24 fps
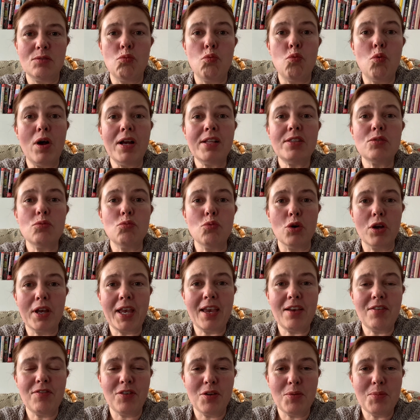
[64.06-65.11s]
what's
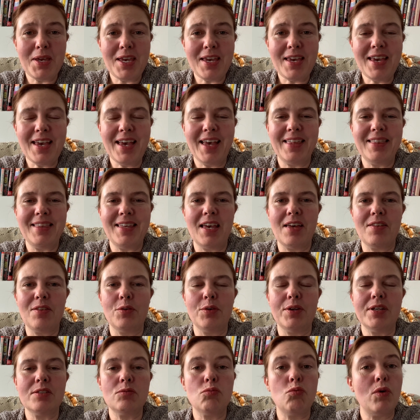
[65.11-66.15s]
working for me, and the
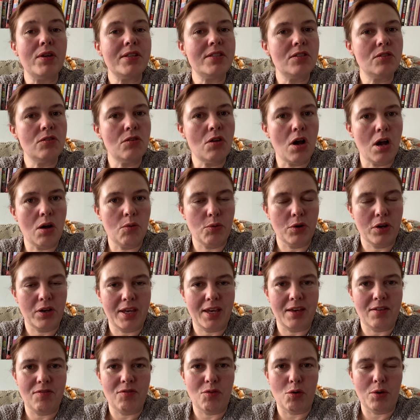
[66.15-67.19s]
other is what's not
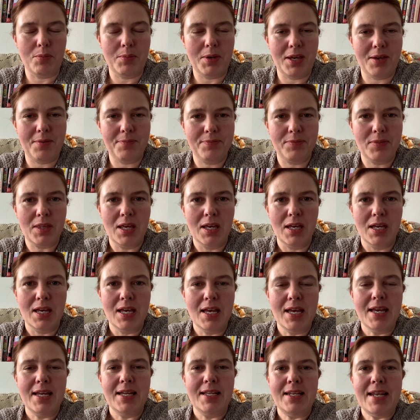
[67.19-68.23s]
working for me.
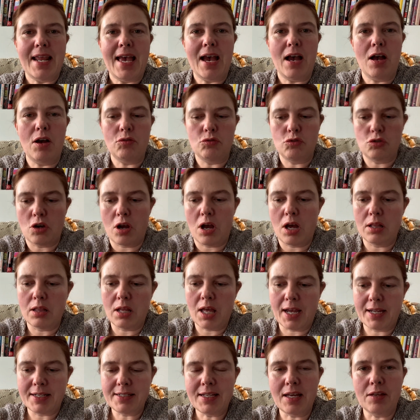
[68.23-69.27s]
Now draw a
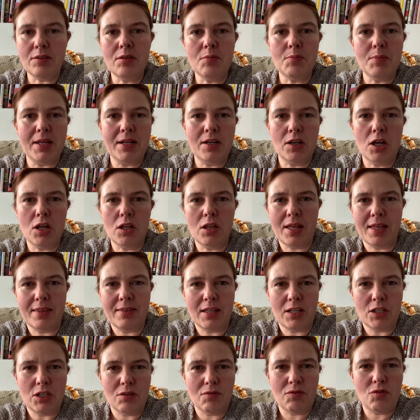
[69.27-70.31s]
line down the middle, and
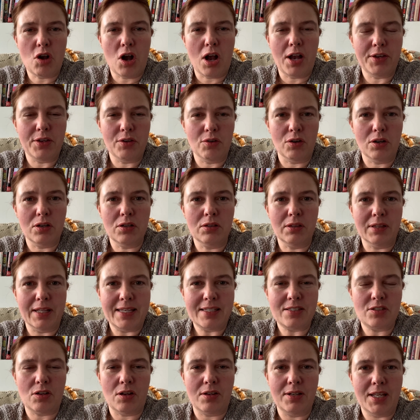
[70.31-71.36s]
then you've got your
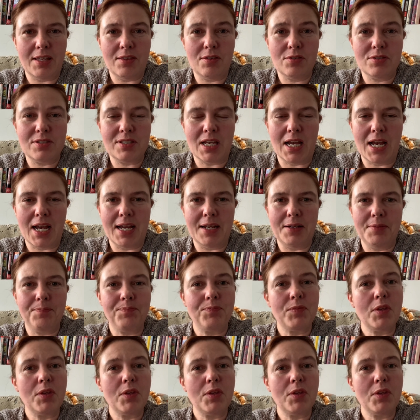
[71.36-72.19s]
list on either side.